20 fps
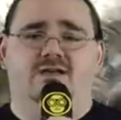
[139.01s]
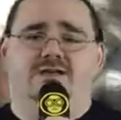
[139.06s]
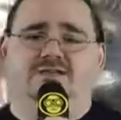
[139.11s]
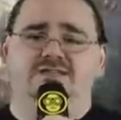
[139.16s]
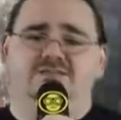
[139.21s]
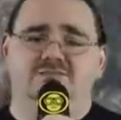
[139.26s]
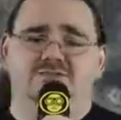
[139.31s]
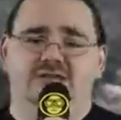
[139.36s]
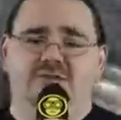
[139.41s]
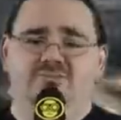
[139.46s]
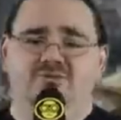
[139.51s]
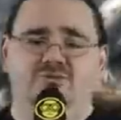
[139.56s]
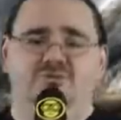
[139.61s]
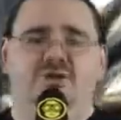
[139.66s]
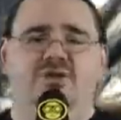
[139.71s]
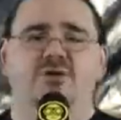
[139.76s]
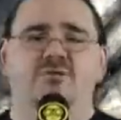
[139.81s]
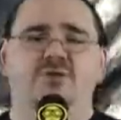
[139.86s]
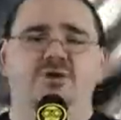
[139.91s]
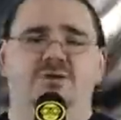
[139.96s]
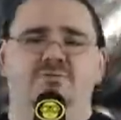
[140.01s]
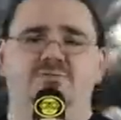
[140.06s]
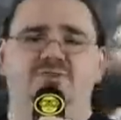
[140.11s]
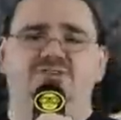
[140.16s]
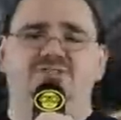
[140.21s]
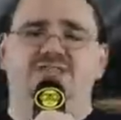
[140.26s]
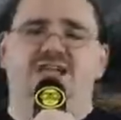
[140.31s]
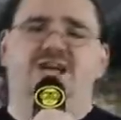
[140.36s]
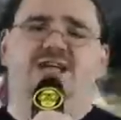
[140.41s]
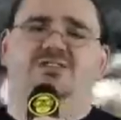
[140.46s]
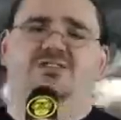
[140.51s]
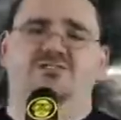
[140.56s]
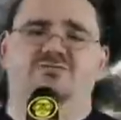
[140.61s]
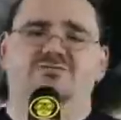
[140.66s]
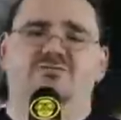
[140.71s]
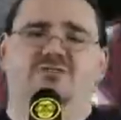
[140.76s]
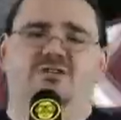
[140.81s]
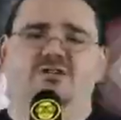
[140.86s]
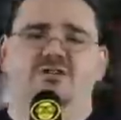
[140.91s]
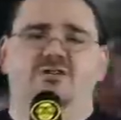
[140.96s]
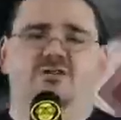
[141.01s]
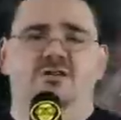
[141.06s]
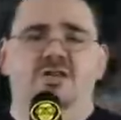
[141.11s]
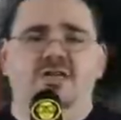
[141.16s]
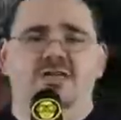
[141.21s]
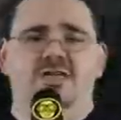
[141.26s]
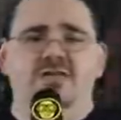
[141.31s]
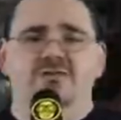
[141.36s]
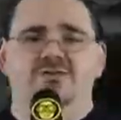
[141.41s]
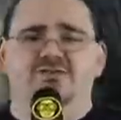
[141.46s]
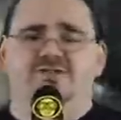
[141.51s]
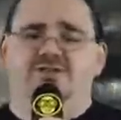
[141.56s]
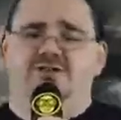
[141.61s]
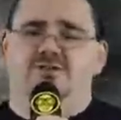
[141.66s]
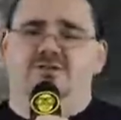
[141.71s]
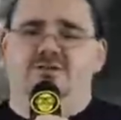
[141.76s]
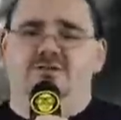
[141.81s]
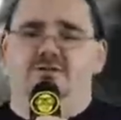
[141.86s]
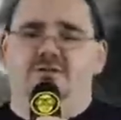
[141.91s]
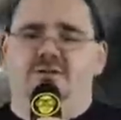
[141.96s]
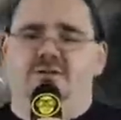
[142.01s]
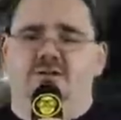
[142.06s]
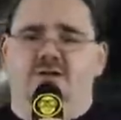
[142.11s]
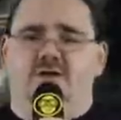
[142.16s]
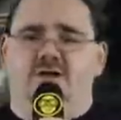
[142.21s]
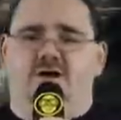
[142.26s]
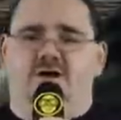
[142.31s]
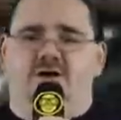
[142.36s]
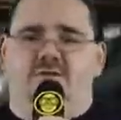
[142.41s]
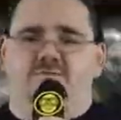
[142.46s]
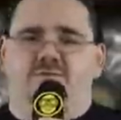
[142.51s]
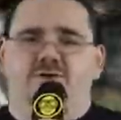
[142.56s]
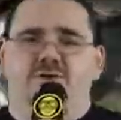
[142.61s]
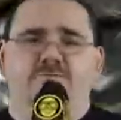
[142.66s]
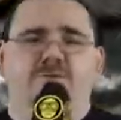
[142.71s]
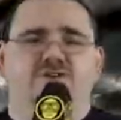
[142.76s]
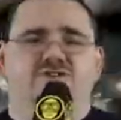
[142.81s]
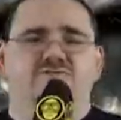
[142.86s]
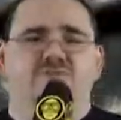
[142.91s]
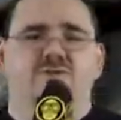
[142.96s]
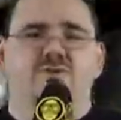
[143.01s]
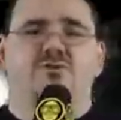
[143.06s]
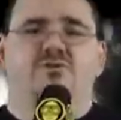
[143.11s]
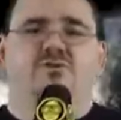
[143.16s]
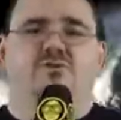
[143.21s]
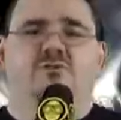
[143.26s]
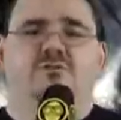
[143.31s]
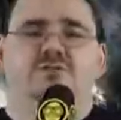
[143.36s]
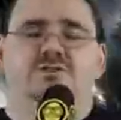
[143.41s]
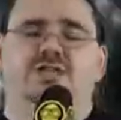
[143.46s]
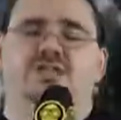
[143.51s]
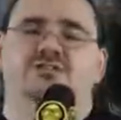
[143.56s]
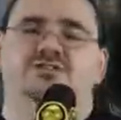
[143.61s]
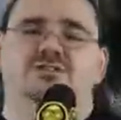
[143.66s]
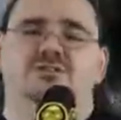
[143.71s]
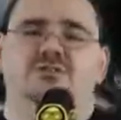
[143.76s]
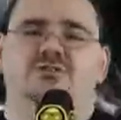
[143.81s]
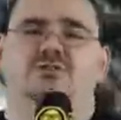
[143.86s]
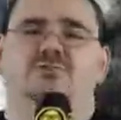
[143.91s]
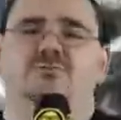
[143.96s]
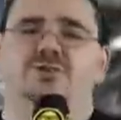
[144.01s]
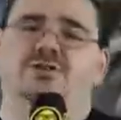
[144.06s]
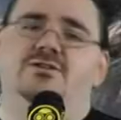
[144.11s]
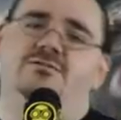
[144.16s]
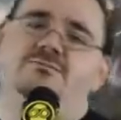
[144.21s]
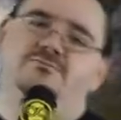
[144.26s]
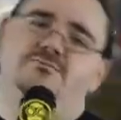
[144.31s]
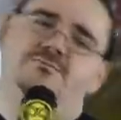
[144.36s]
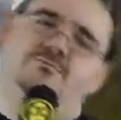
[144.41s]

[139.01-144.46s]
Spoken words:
Sometimes you'll be going up the sides of hills that are pretty much vertical, and so you'll be